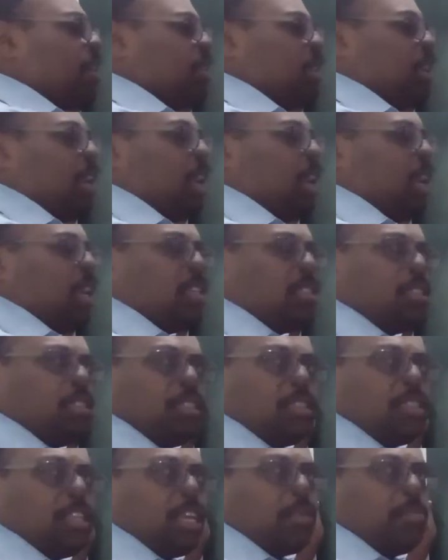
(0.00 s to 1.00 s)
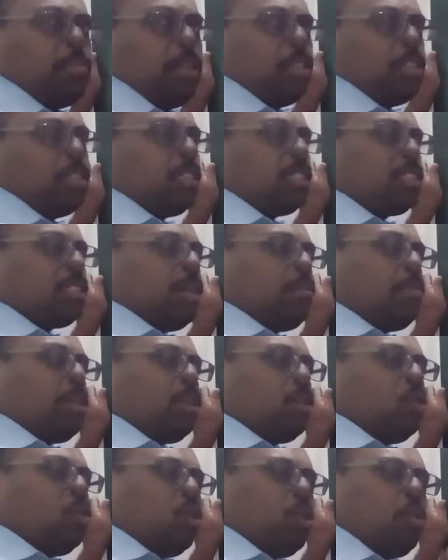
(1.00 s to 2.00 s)
bacilli, that means
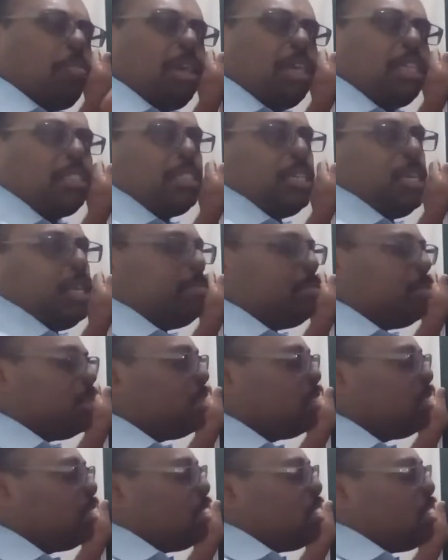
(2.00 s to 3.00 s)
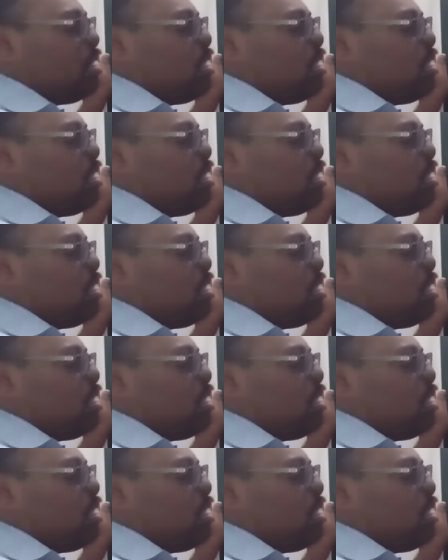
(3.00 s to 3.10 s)
some are coma shaped,